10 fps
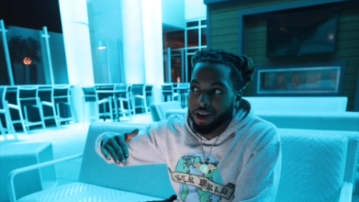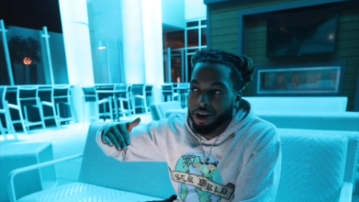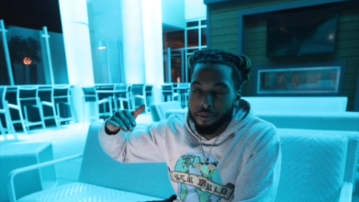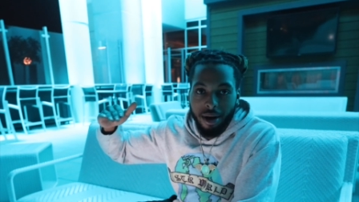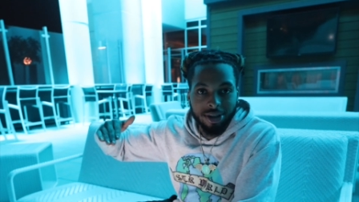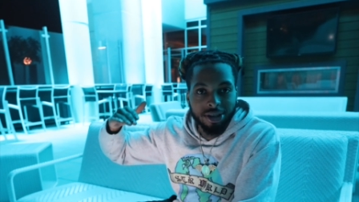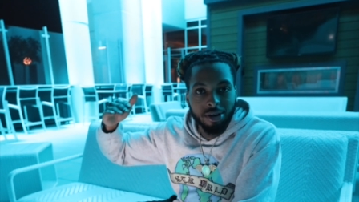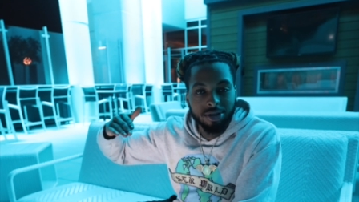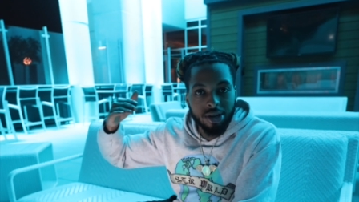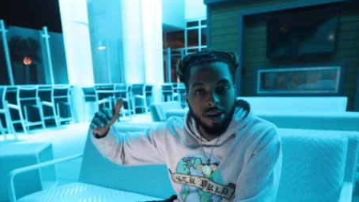You're about to
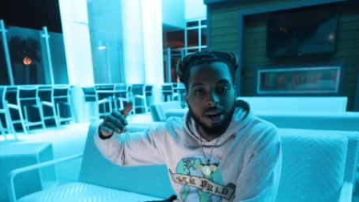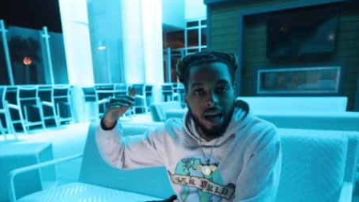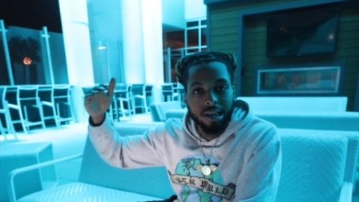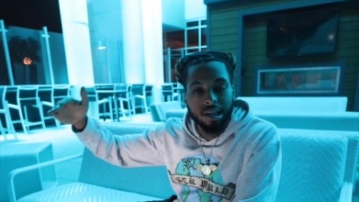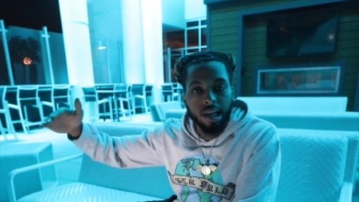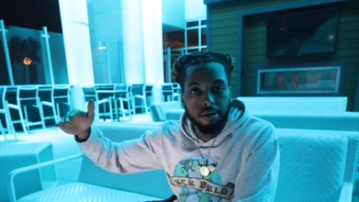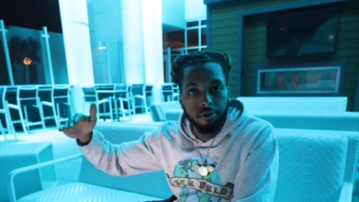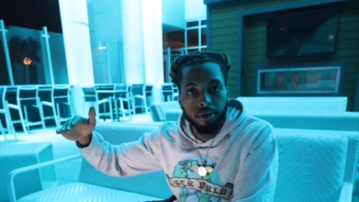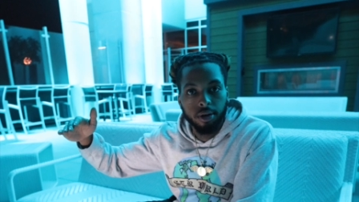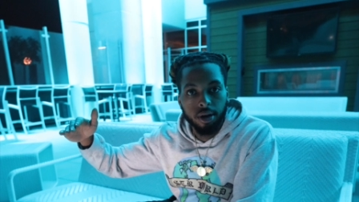go to your next level,
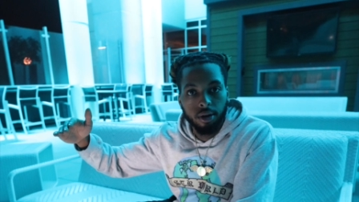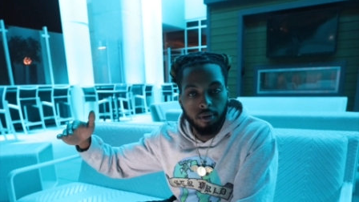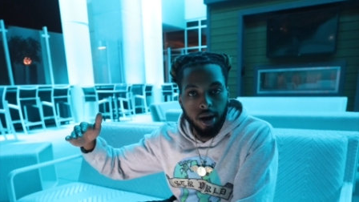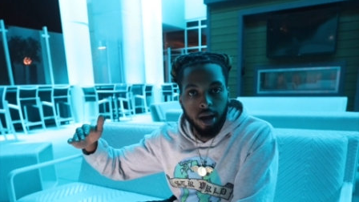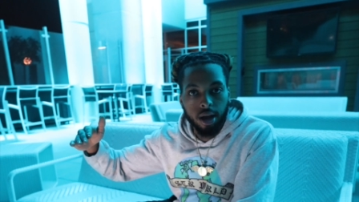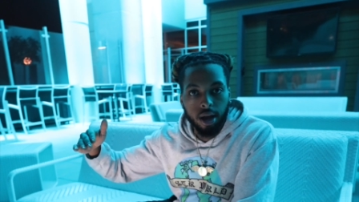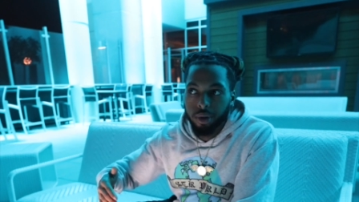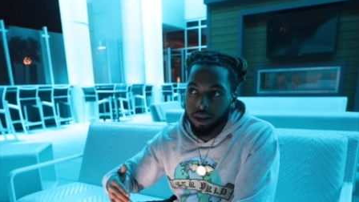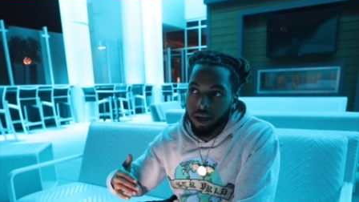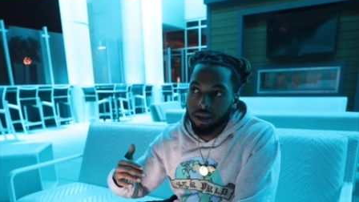right?
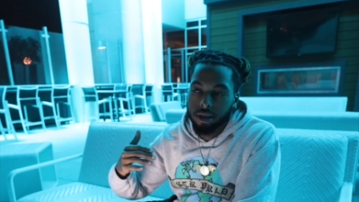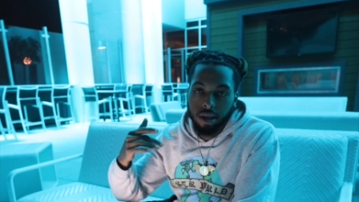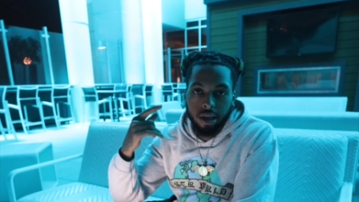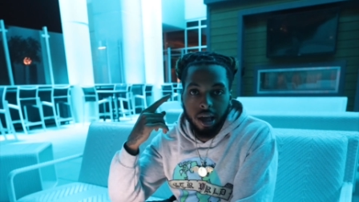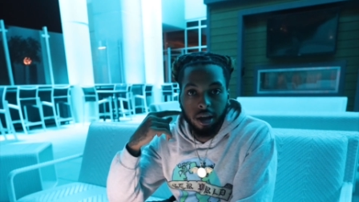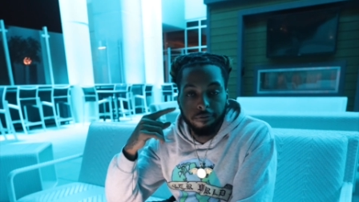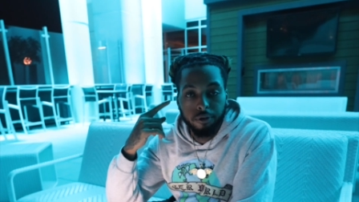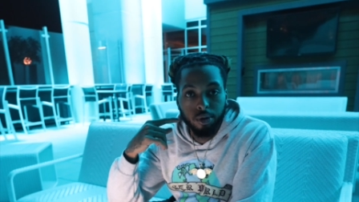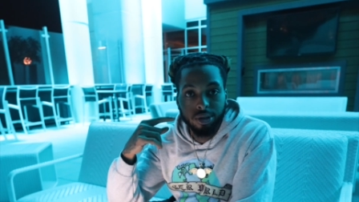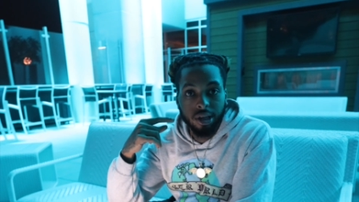When things get
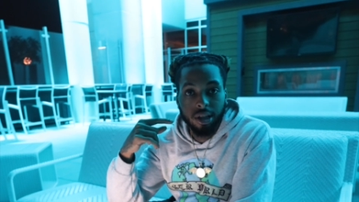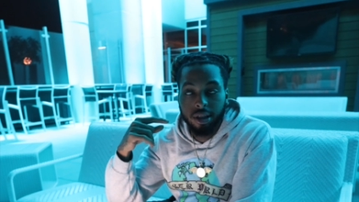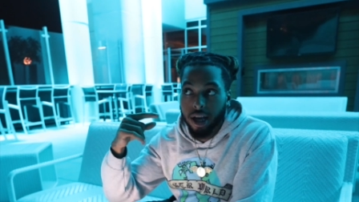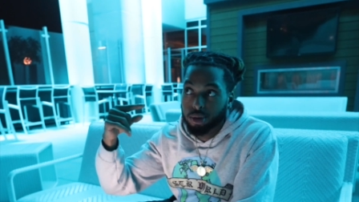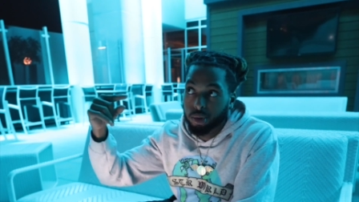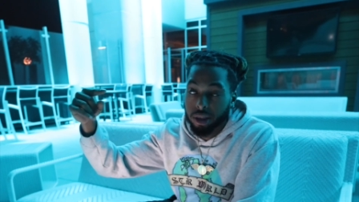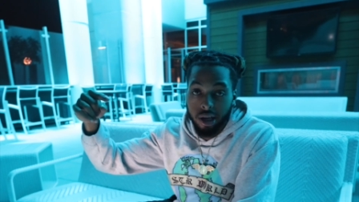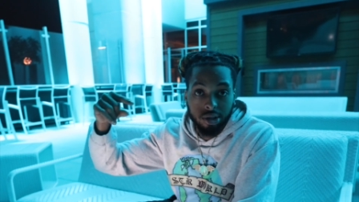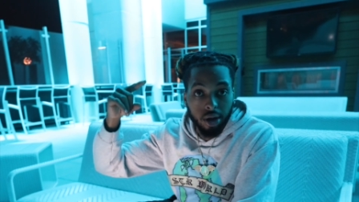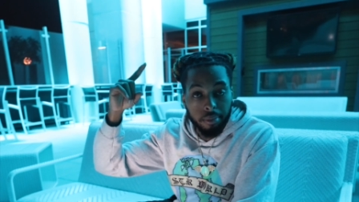confusing, that's when
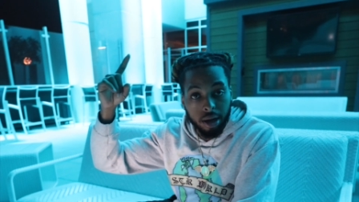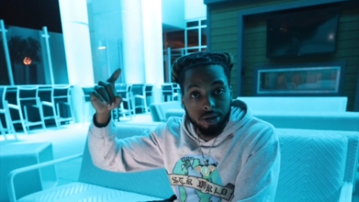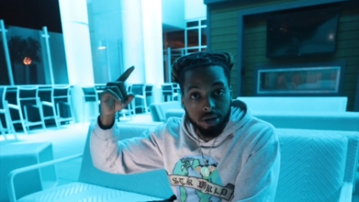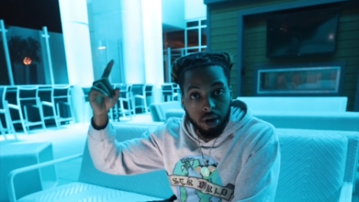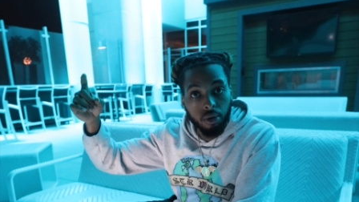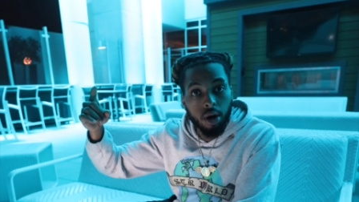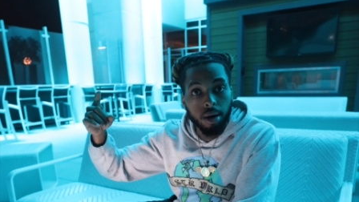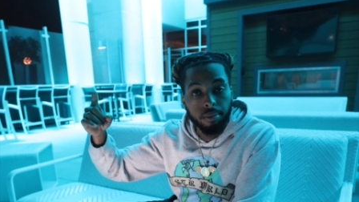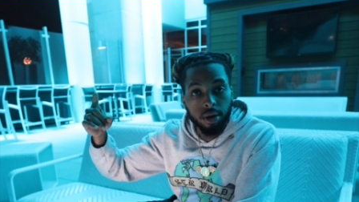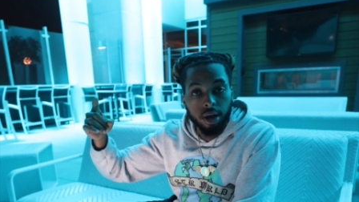things are about to go up.